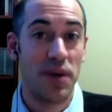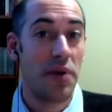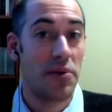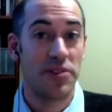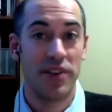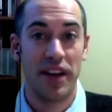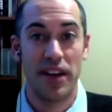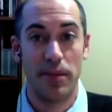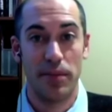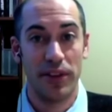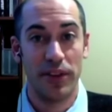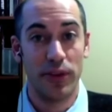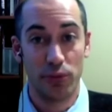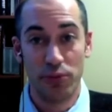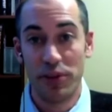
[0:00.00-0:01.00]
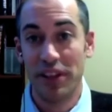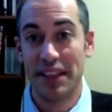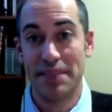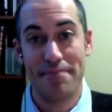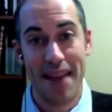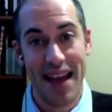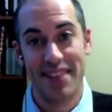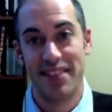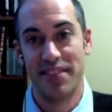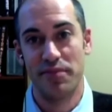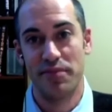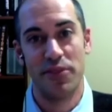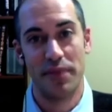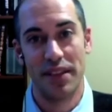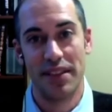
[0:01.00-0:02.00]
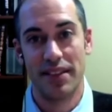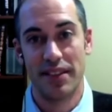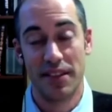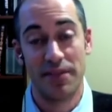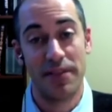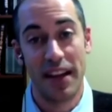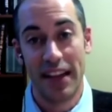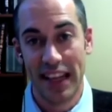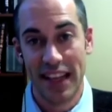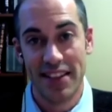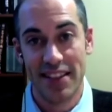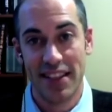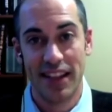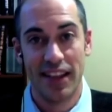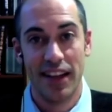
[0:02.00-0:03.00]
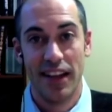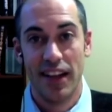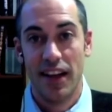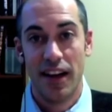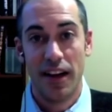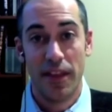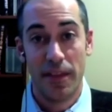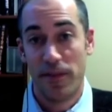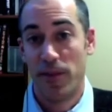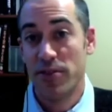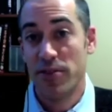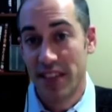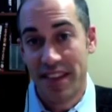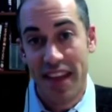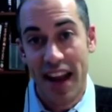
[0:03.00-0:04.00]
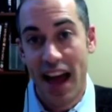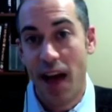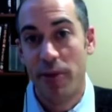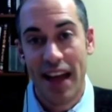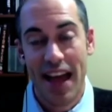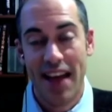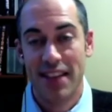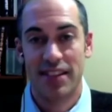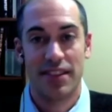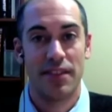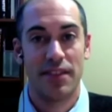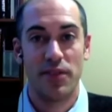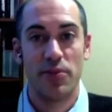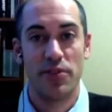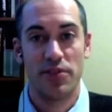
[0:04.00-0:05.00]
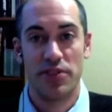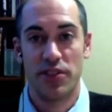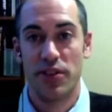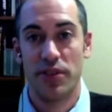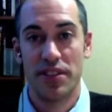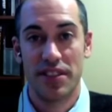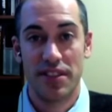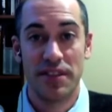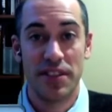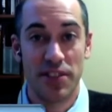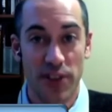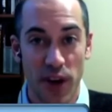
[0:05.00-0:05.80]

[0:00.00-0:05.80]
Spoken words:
we're trying to build a really massive movement to fight against it. The first thing that I would ask the viewers to do is to visit our